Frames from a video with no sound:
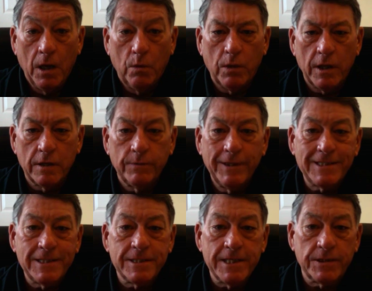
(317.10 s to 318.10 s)
One of the
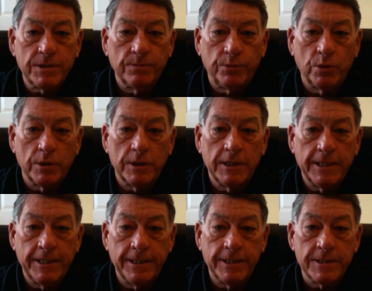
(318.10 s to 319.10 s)
reasons that's important
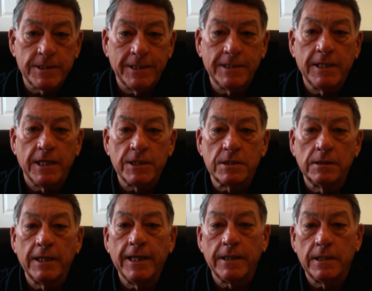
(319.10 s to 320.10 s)
is it does
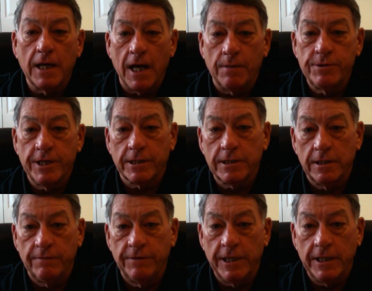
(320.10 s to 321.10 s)
lend
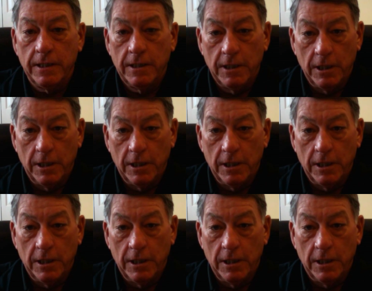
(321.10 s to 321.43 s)
objectivity